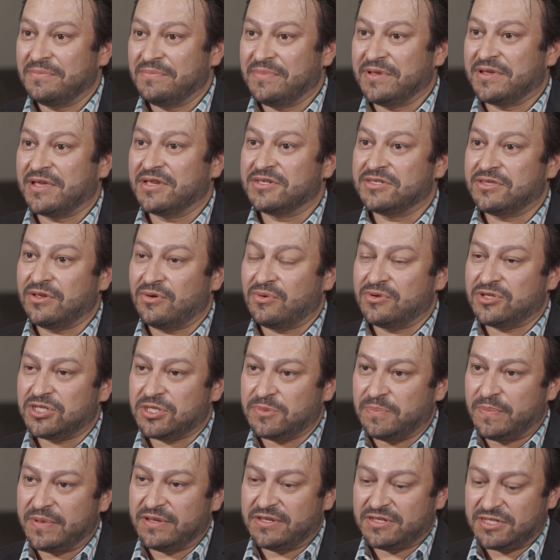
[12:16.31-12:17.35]
Because there are
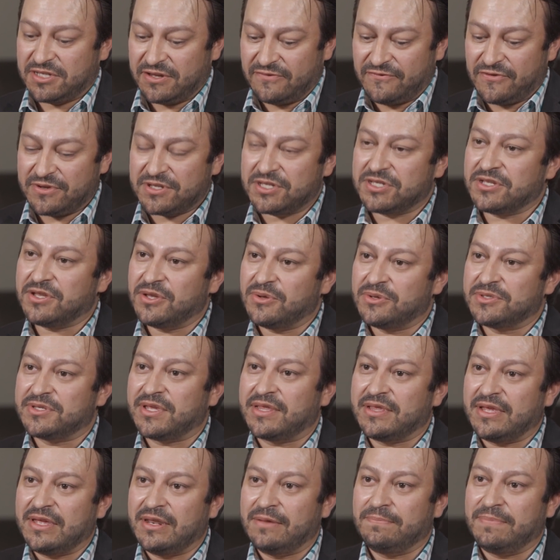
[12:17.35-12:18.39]
specific skills
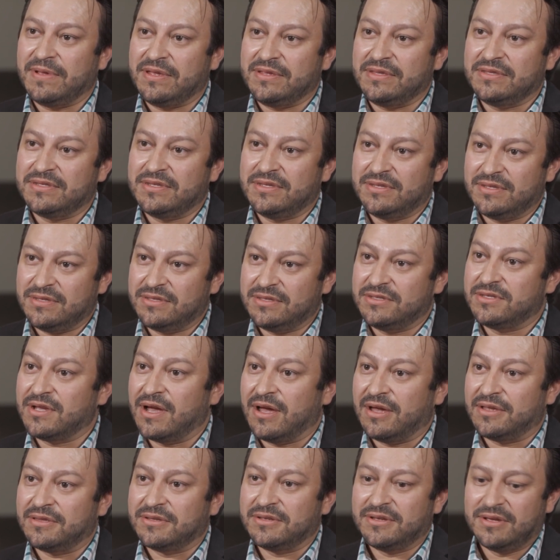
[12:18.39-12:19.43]
that need to be
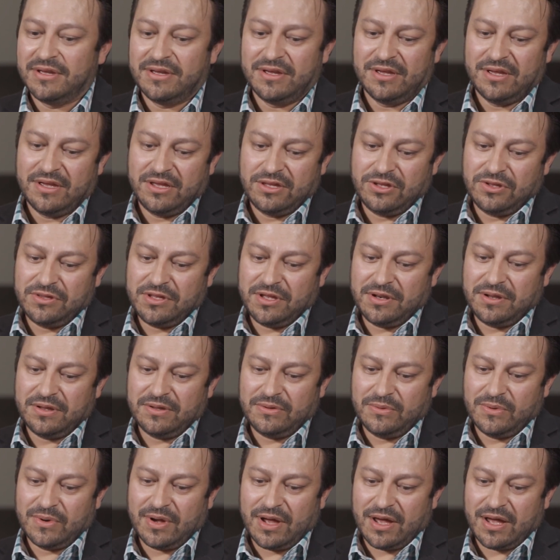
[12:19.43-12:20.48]
done, you need
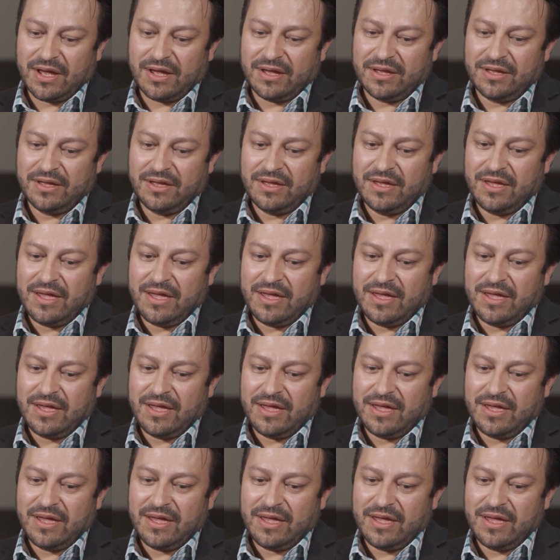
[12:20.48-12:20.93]
to